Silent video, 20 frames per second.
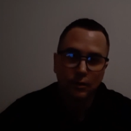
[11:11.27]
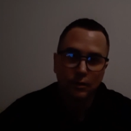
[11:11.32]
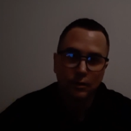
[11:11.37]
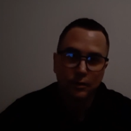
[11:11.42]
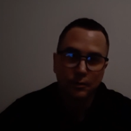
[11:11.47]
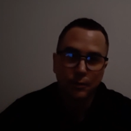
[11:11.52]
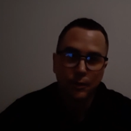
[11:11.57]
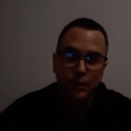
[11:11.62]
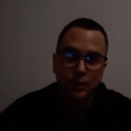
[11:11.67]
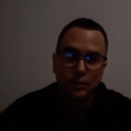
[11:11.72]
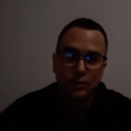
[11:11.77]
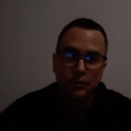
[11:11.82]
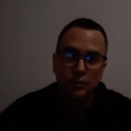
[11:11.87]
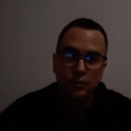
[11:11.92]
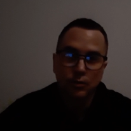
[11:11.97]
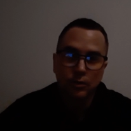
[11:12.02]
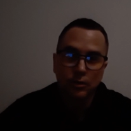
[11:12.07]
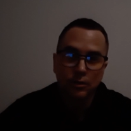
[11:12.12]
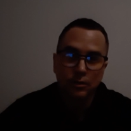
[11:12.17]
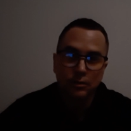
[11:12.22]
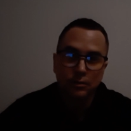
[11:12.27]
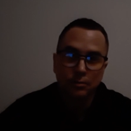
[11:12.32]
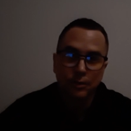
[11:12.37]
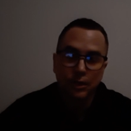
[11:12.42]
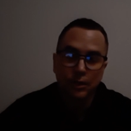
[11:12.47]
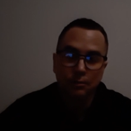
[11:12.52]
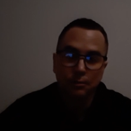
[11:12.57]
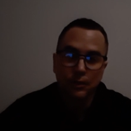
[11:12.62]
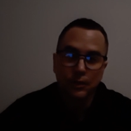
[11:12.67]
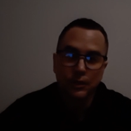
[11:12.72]
to make this world a
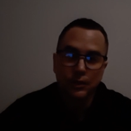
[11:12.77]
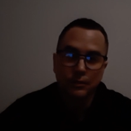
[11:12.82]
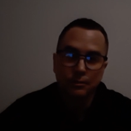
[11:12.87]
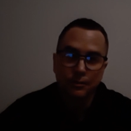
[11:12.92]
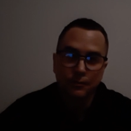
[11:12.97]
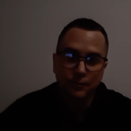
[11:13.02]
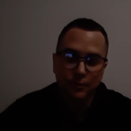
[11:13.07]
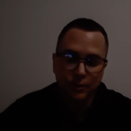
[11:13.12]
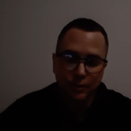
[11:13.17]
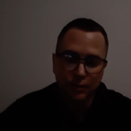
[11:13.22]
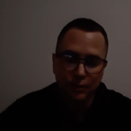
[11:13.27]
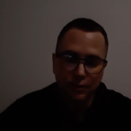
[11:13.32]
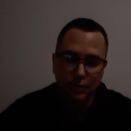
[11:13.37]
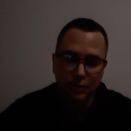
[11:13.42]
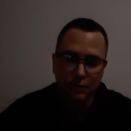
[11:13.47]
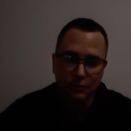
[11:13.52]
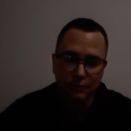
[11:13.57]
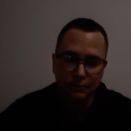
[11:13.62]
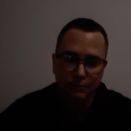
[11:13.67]
better place before you go?